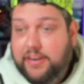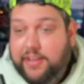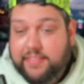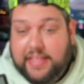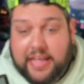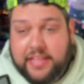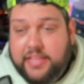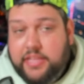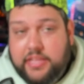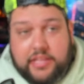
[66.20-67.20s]
like that,
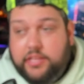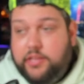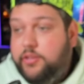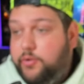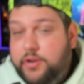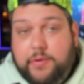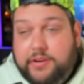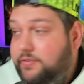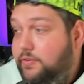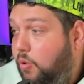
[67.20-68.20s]
you'll know
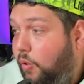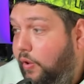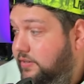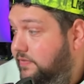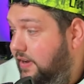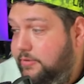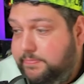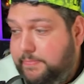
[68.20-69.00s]
he's quite a famous